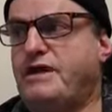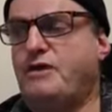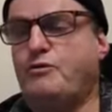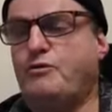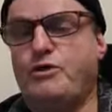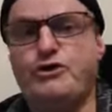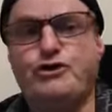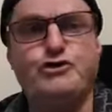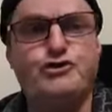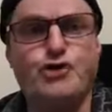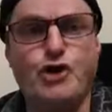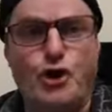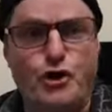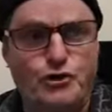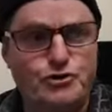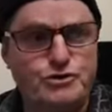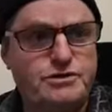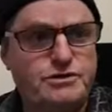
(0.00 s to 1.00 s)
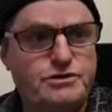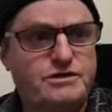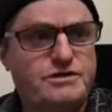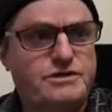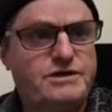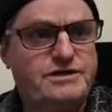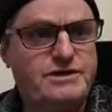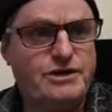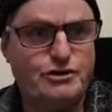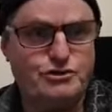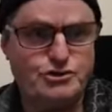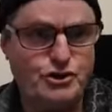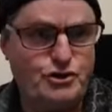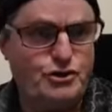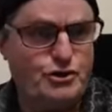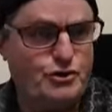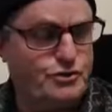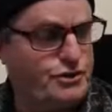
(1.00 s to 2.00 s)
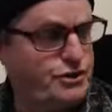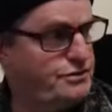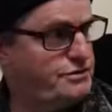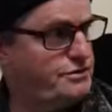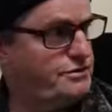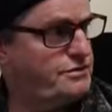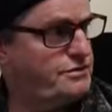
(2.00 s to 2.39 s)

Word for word: and when you don't they'll turn on you